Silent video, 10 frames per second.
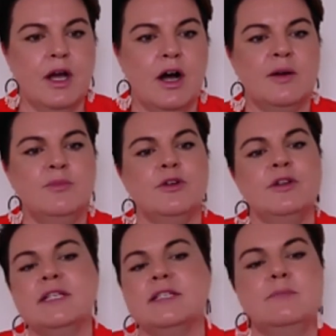I'm not
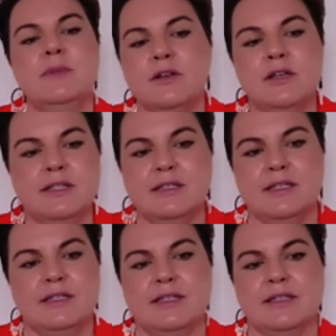experiencing
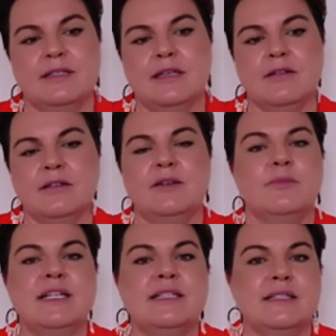necessarily my
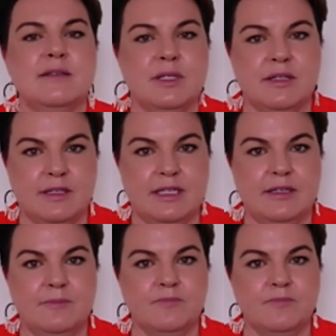disability.